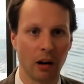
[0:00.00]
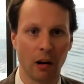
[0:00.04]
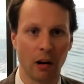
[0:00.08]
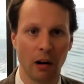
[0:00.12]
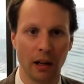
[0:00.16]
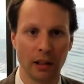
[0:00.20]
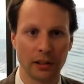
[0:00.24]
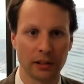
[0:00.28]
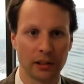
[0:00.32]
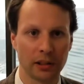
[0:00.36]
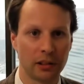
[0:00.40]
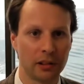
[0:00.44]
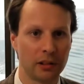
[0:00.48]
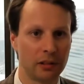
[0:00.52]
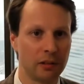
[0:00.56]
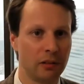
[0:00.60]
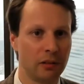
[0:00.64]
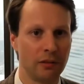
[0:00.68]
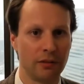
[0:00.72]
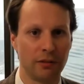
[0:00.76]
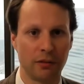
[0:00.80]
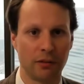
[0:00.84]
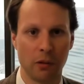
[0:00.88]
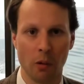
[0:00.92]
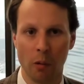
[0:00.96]
costs
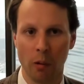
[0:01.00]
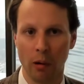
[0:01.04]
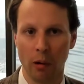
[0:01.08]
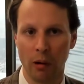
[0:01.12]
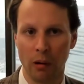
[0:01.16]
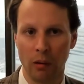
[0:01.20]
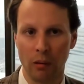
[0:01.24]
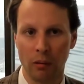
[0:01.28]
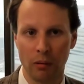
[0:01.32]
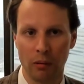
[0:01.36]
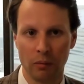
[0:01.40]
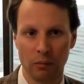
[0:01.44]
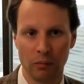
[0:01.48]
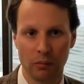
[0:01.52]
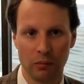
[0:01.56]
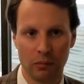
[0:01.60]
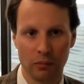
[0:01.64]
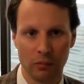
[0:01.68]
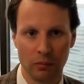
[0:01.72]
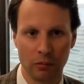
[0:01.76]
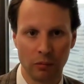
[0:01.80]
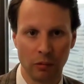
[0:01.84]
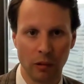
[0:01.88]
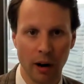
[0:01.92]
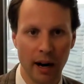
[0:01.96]
for
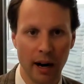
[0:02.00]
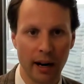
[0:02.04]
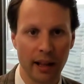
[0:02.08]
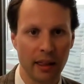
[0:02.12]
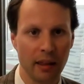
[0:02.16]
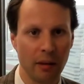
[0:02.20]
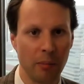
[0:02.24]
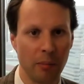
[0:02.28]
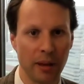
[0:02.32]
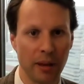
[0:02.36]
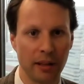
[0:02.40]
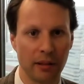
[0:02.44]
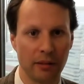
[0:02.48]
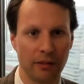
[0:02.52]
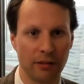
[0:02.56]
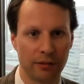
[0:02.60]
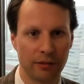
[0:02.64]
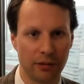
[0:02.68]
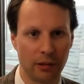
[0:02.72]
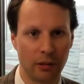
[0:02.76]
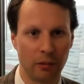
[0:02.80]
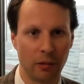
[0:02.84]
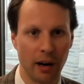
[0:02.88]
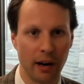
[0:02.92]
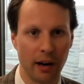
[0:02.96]
running the business,
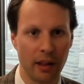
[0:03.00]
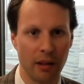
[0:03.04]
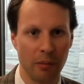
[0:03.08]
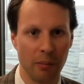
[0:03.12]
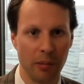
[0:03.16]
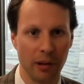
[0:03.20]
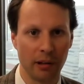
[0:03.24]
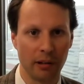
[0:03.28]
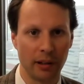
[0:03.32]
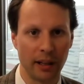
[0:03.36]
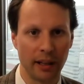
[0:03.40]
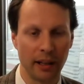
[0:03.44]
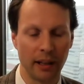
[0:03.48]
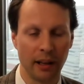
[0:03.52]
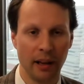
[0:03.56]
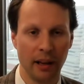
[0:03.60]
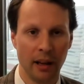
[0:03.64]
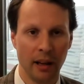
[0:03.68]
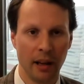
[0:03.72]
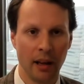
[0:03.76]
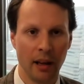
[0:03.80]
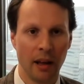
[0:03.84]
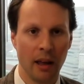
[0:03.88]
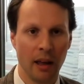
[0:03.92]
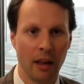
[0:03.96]
for running the building,
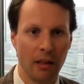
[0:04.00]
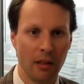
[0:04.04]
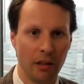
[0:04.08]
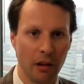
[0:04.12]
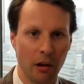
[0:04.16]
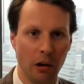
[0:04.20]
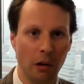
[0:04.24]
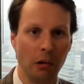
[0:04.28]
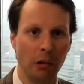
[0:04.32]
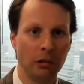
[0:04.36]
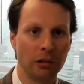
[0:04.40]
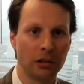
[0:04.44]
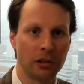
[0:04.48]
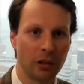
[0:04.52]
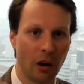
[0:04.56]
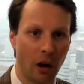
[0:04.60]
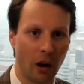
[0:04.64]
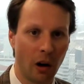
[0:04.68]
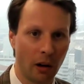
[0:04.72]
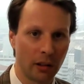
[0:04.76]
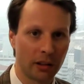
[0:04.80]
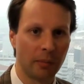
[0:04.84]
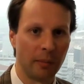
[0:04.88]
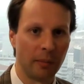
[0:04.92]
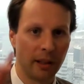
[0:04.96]
those
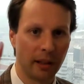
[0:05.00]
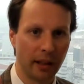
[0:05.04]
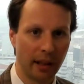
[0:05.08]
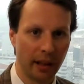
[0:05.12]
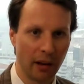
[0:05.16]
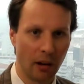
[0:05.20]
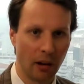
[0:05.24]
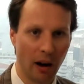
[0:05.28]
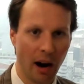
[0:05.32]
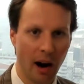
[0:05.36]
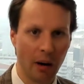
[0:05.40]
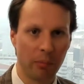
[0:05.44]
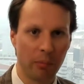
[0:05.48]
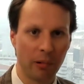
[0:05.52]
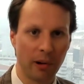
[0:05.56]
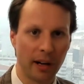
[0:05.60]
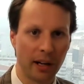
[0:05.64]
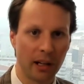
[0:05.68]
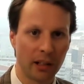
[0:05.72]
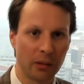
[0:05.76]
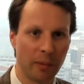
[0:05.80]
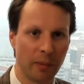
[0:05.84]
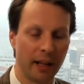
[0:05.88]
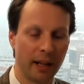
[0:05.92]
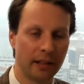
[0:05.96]
ultimately are
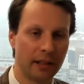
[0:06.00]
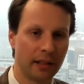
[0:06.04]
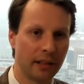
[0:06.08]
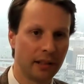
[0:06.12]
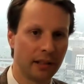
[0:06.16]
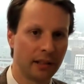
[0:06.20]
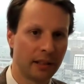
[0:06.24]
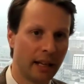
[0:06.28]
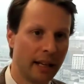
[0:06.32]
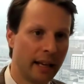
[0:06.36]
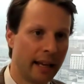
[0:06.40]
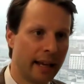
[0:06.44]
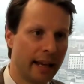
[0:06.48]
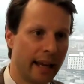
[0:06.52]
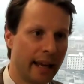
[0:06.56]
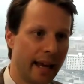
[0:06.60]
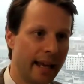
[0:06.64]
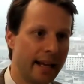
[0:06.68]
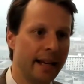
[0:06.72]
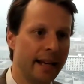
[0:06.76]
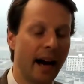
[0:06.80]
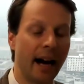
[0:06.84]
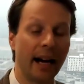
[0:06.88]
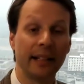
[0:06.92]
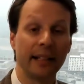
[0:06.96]
operating expenses,
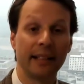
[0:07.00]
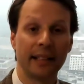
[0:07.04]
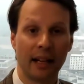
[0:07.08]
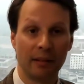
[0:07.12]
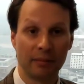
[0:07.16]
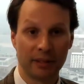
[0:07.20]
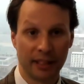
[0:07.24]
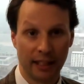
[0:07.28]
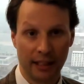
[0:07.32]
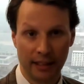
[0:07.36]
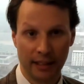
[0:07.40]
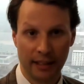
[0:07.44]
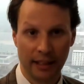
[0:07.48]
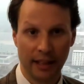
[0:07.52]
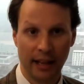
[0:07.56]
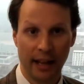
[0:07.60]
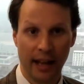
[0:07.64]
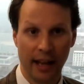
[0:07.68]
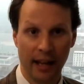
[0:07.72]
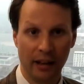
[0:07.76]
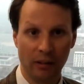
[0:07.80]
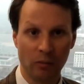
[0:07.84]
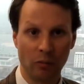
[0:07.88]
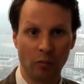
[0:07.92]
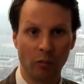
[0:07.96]
and 9 times out of 10
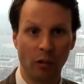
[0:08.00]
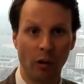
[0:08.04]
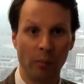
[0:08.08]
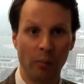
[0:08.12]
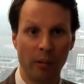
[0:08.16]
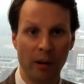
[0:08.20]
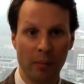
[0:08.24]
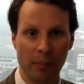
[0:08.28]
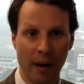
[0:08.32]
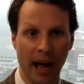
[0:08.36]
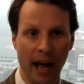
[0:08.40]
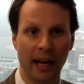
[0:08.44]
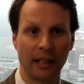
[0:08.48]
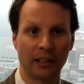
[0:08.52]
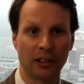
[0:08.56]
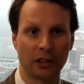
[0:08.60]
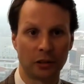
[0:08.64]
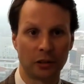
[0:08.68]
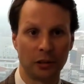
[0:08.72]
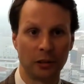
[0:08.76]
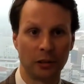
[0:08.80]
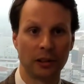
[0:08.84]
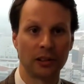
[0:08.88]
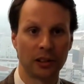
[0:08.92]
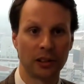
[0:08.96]
will be passed
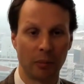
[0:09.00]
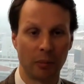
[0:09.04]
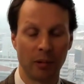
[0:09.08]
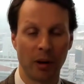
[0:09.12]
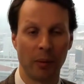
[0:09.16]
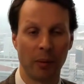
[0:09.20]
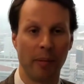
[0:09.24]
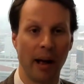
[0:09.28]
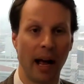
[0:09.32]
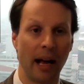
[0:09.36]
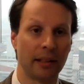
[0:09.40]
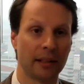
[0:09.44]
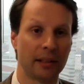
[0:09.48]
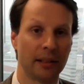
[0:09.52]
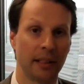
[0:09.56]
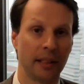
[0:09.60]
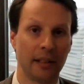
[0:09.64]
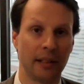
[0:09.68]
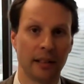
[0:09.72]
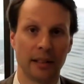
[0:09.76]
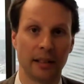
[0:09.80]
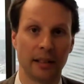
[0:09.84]
through in some capacity.